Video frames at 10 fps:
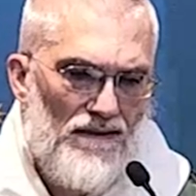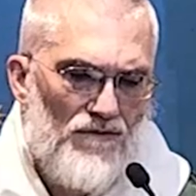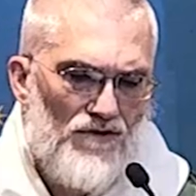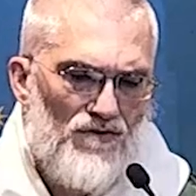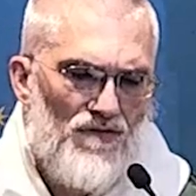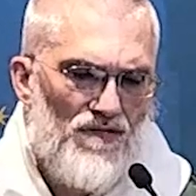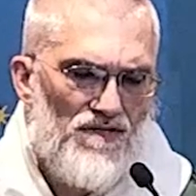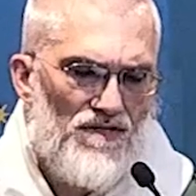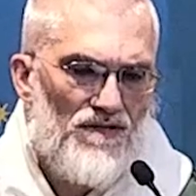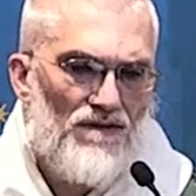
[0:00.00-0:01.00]
Do
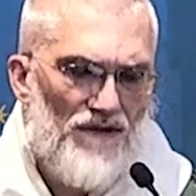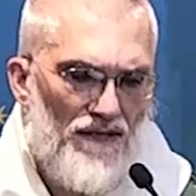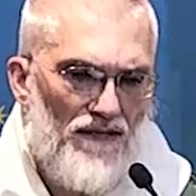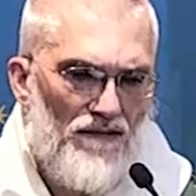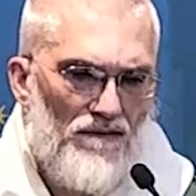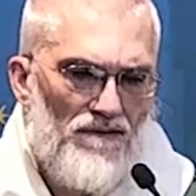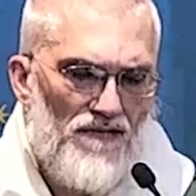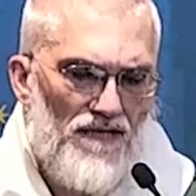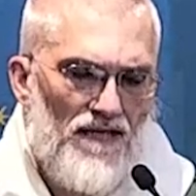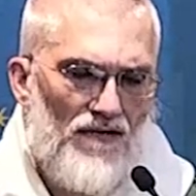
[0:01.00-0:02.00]
this little thing,
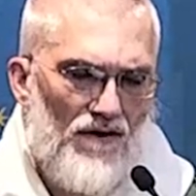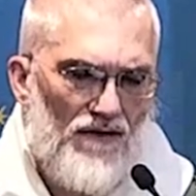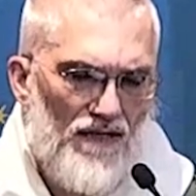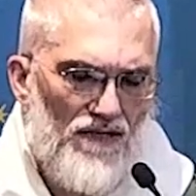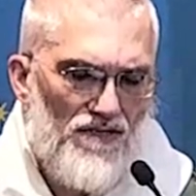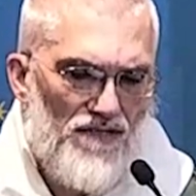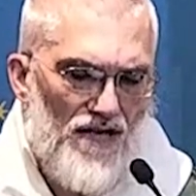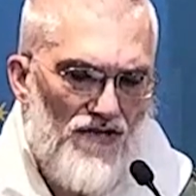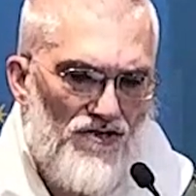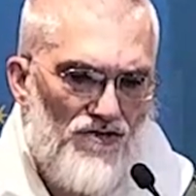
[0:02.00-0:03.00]
take Our Lady's
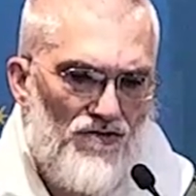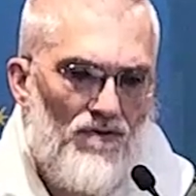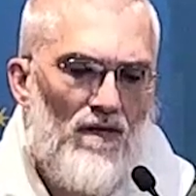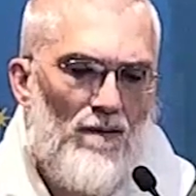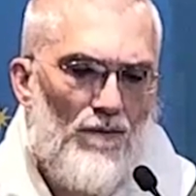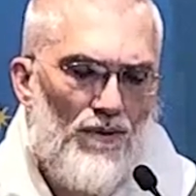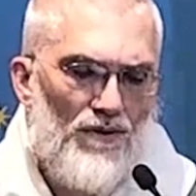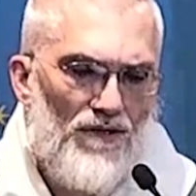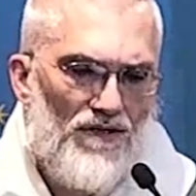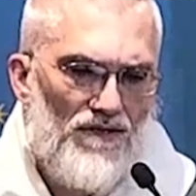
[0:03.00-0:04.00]
statue,
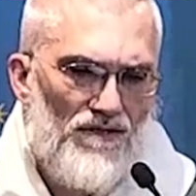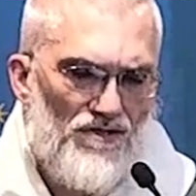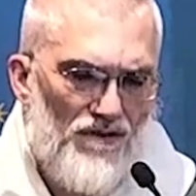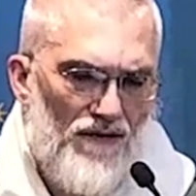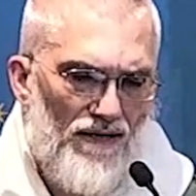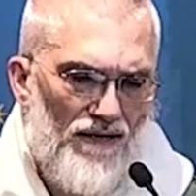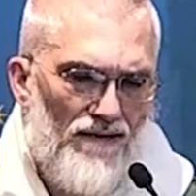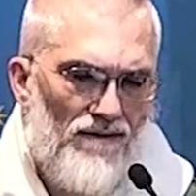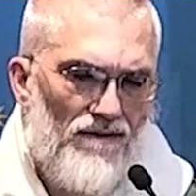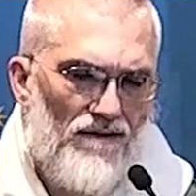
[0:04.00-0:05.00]
put it in the
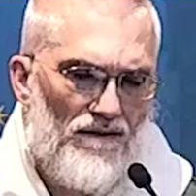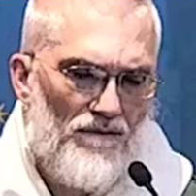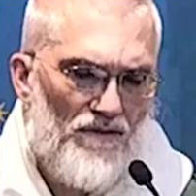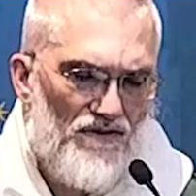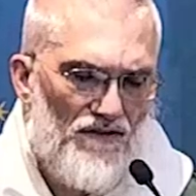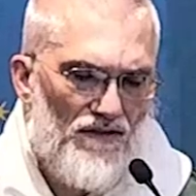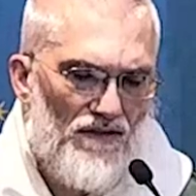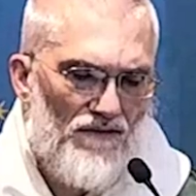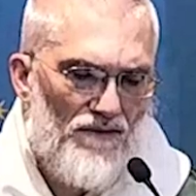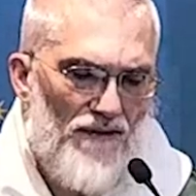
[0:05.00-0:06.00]
shrine, the
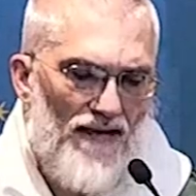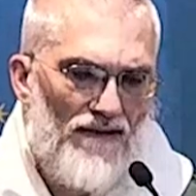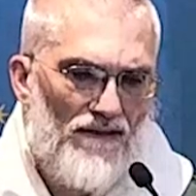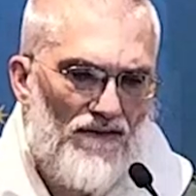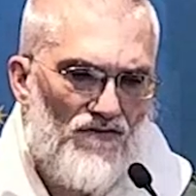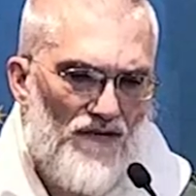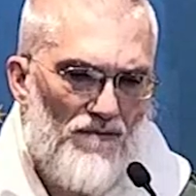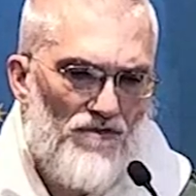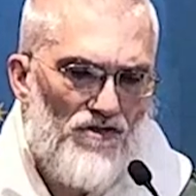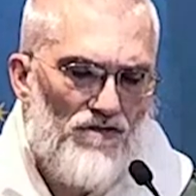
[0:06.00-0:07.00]
Basilica of the Immaculate
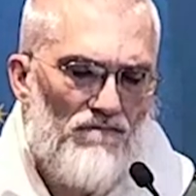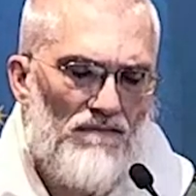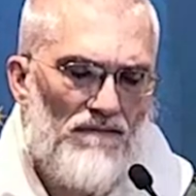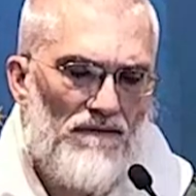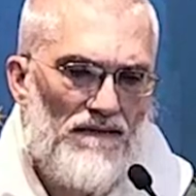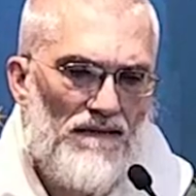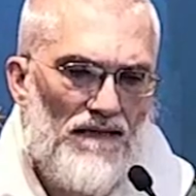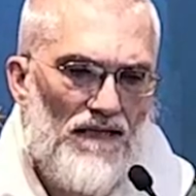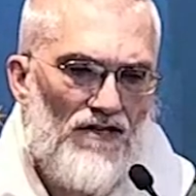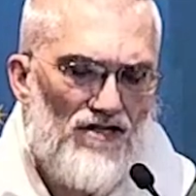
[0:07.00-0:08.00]
Conception,
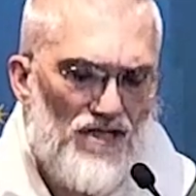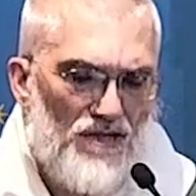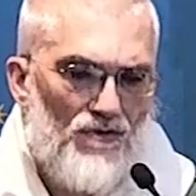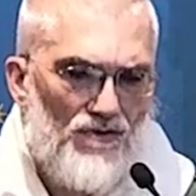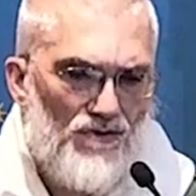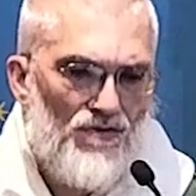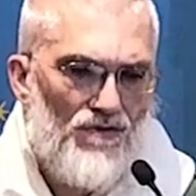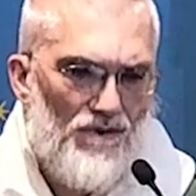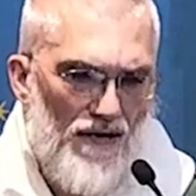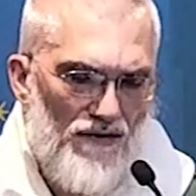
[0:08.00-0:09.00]
and she will do the
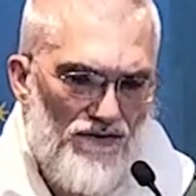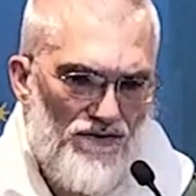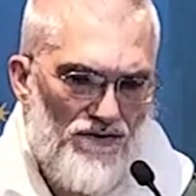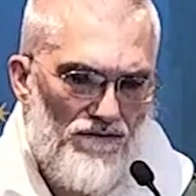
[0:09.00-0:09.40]
rest.